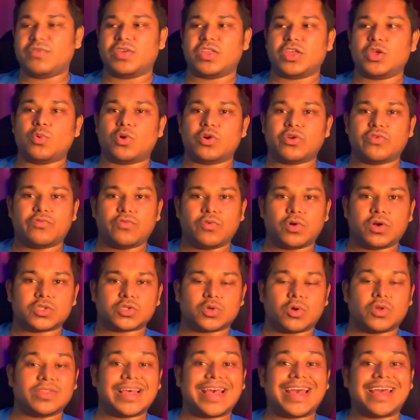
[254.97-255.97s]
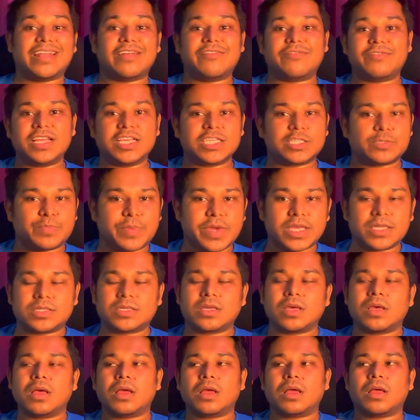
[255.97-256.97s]
whether you want to focus on the NFT
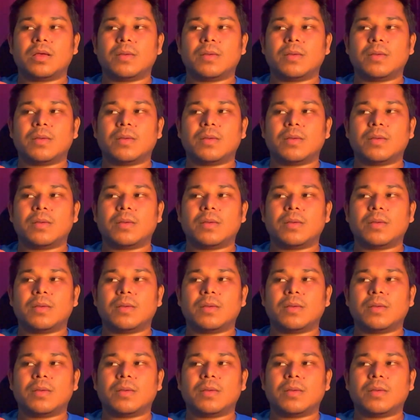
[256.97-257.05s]
space,